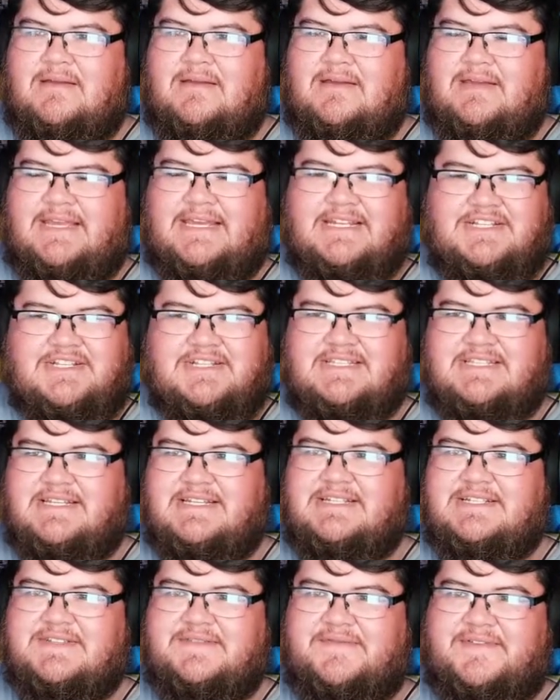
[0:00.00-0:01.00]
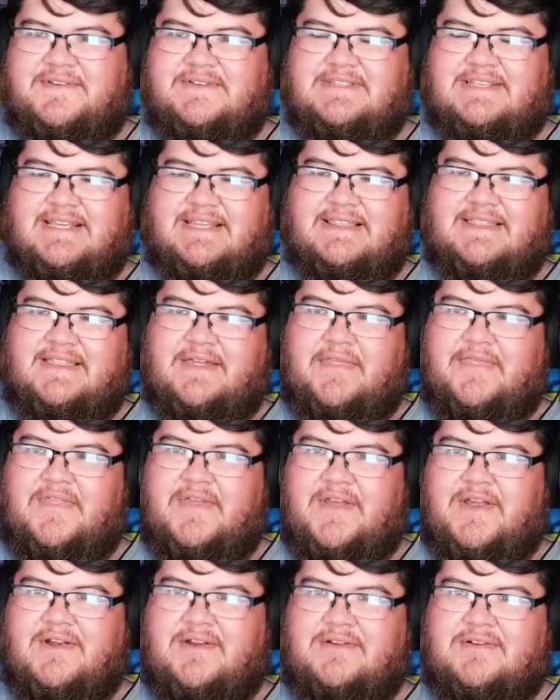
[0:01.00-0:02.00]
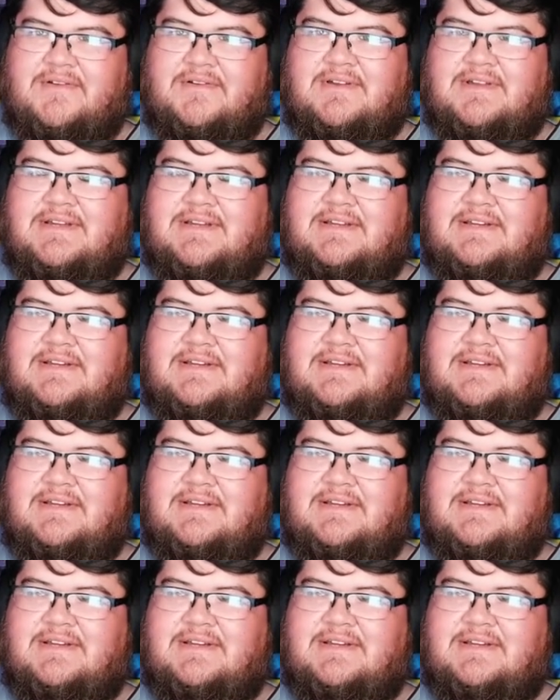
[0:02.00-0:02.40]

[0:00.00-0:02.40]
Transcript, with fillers: it just it just feels like they're,